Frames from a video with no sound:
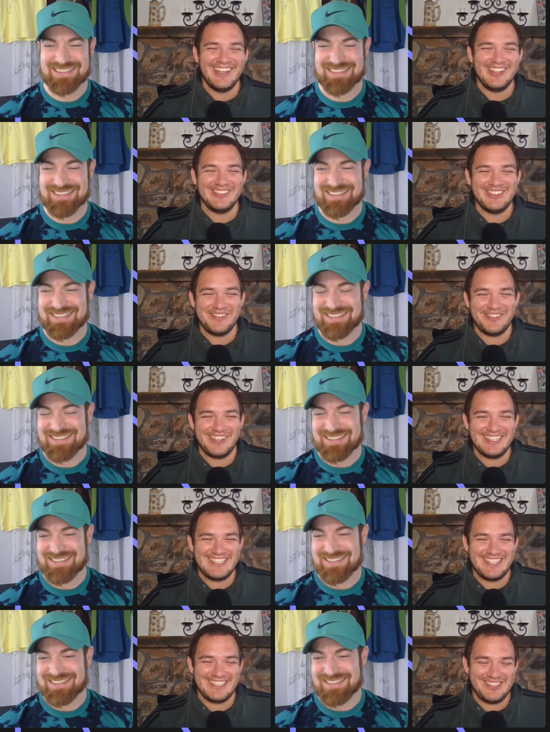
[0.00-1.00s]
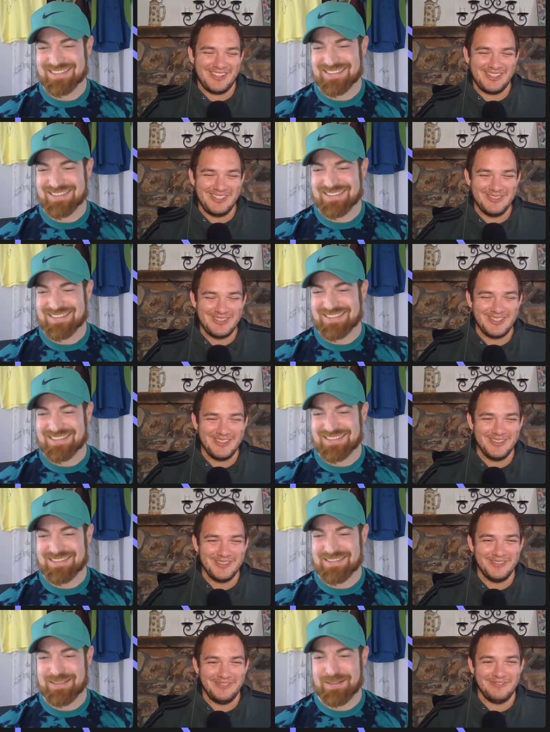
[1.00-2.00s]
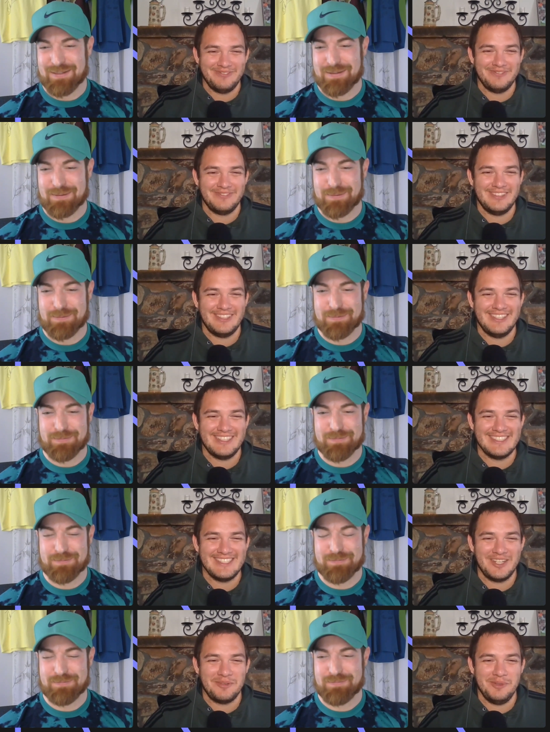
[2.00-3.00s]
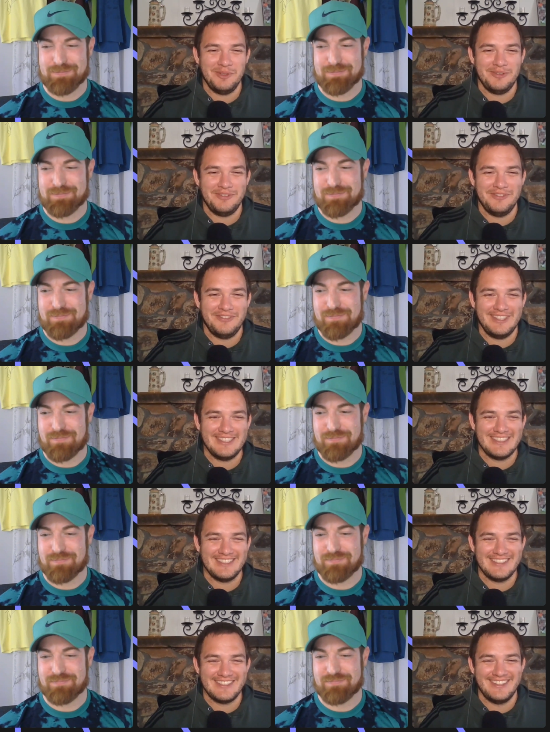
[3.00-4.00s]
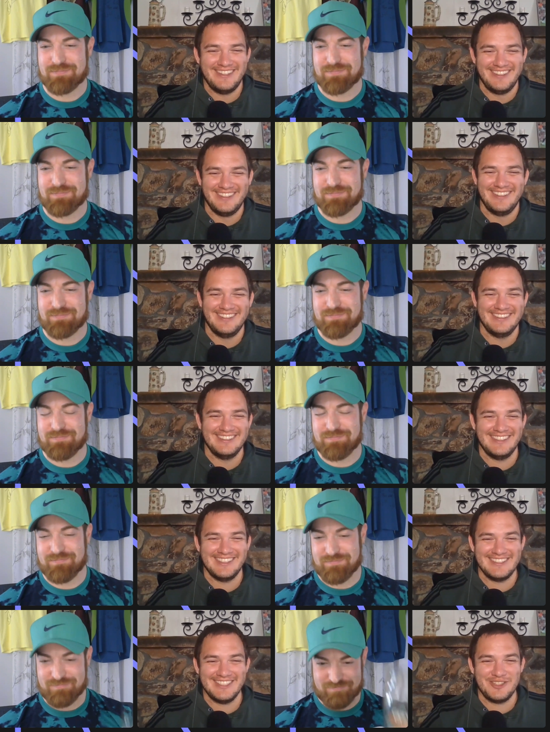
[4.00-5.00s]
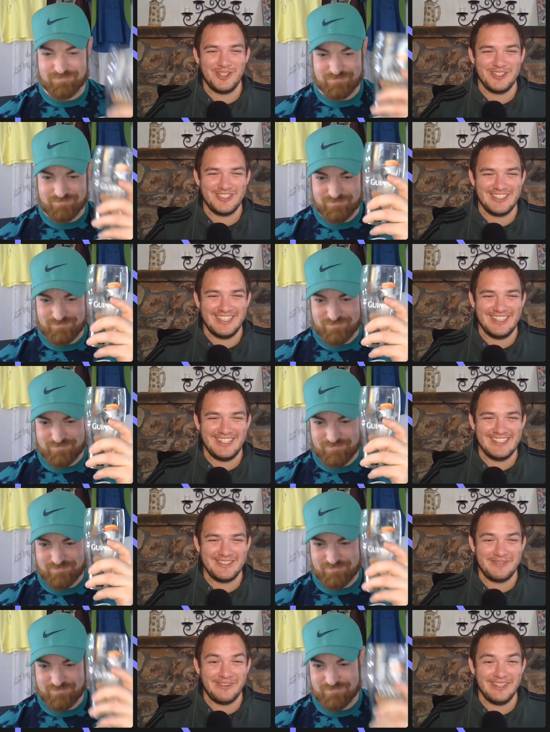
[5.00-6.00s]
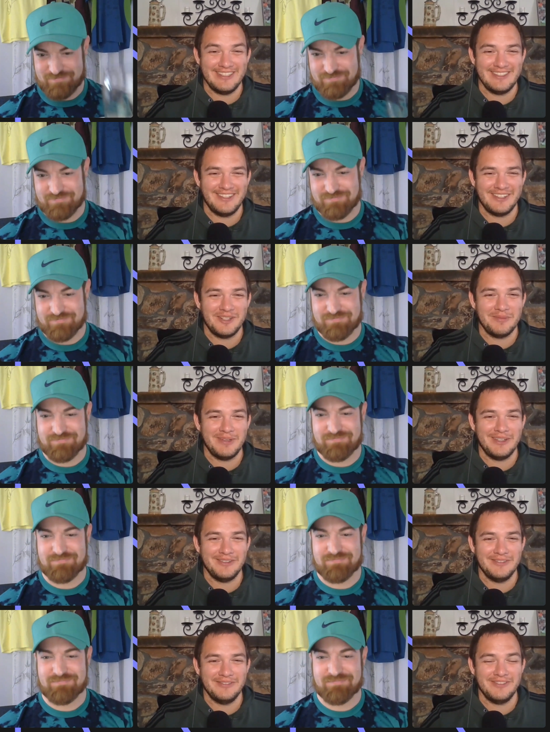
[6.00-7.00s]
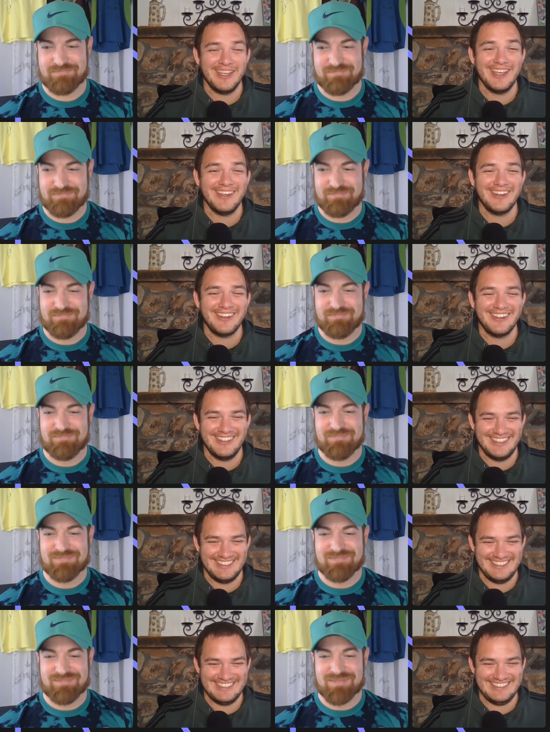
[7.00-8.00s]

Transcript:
Speaker 1: Don't forget to check us out on YouTube. You can see our beautiful faces. You can see Josh's get nice and red talking about VAR.